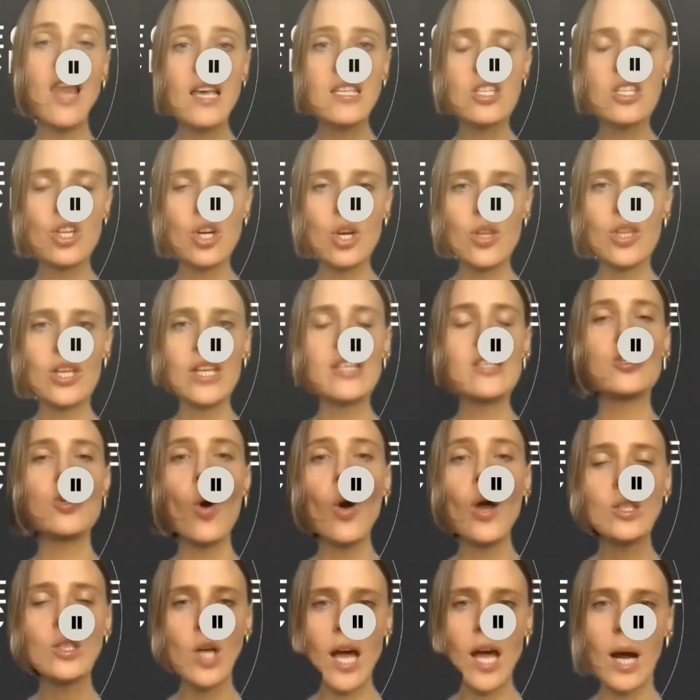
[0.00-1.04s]
story of
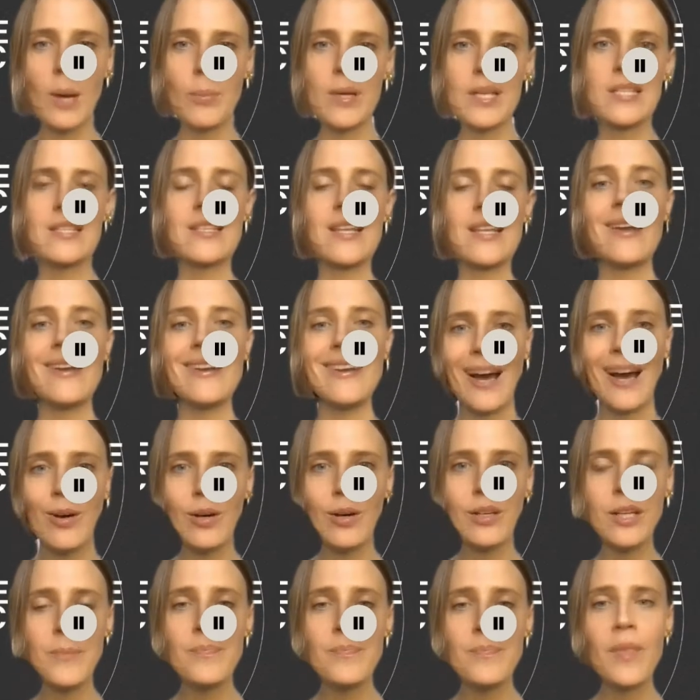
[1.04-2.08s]
human design,
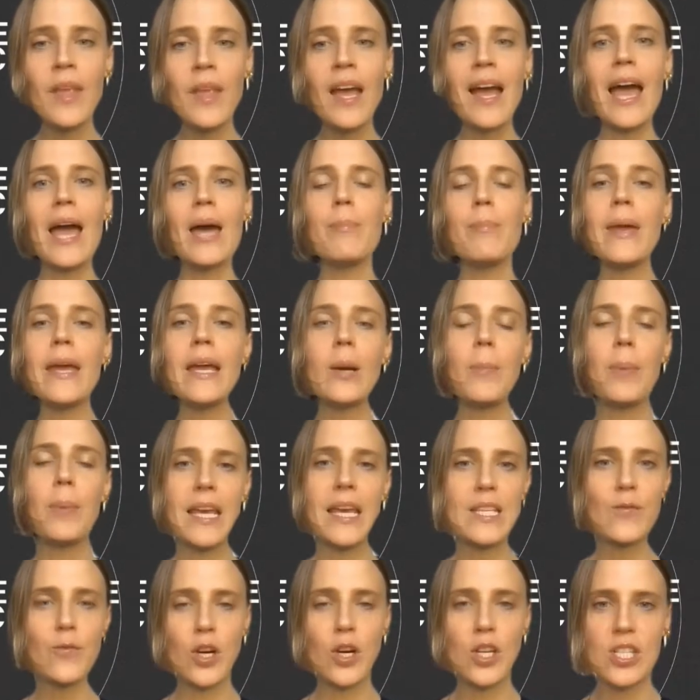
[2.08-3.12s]
of the energy types
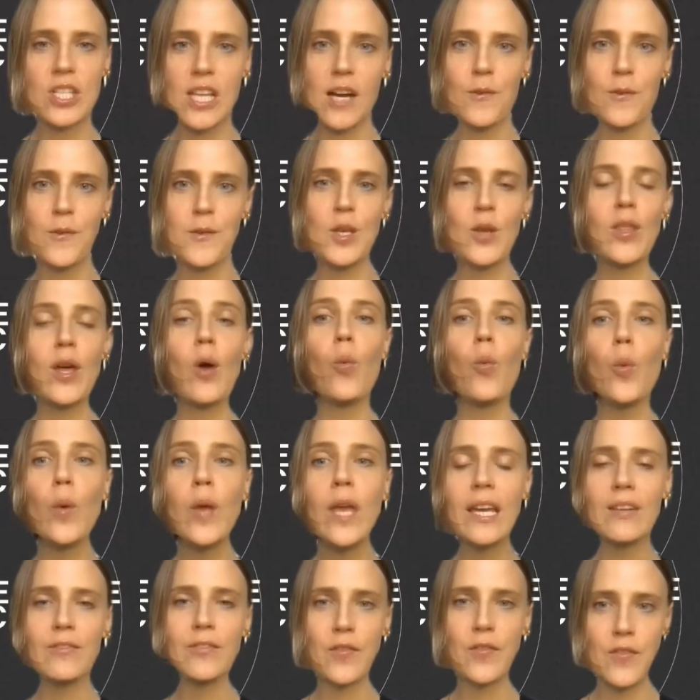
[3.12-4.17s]
and their trauma. You
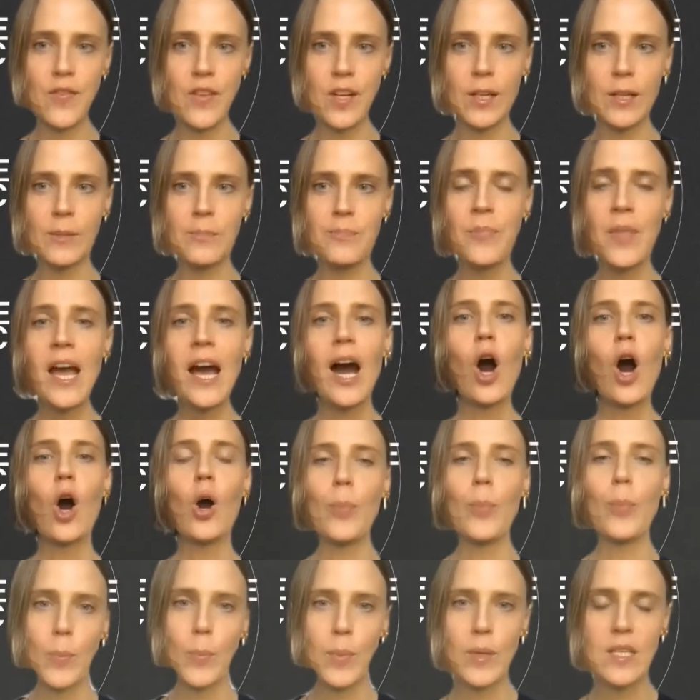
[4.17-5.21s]
will learn how
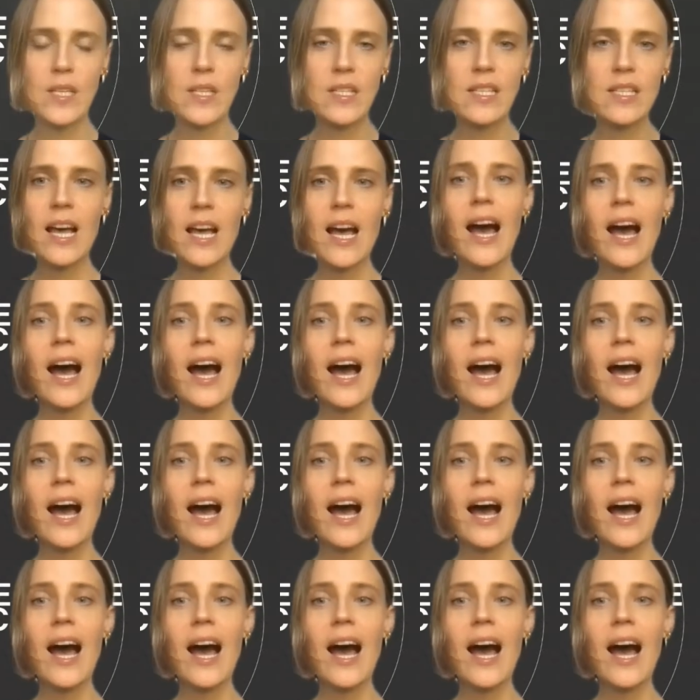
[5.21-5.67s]
to really